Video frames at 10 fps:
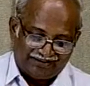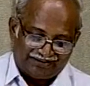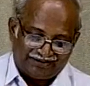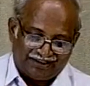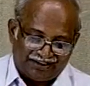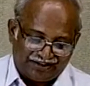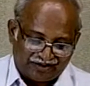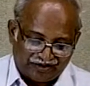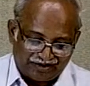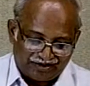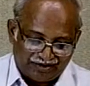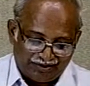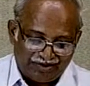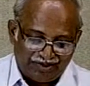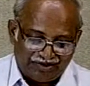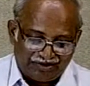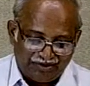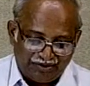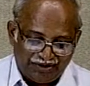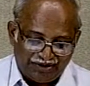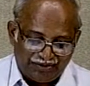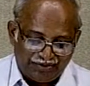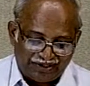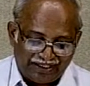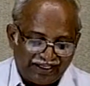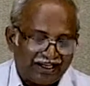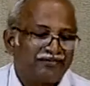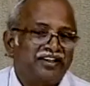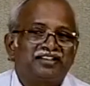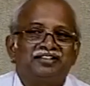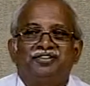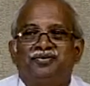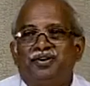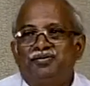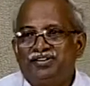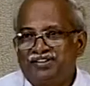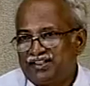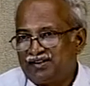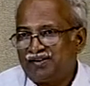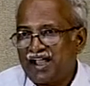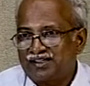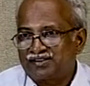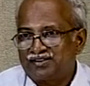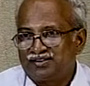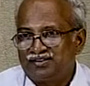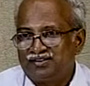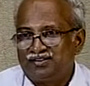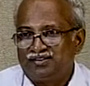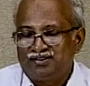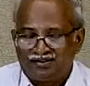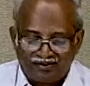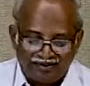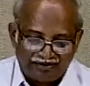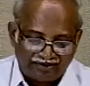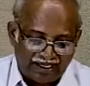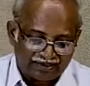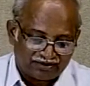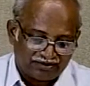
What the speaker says: There is, we take advantage of a physical fact that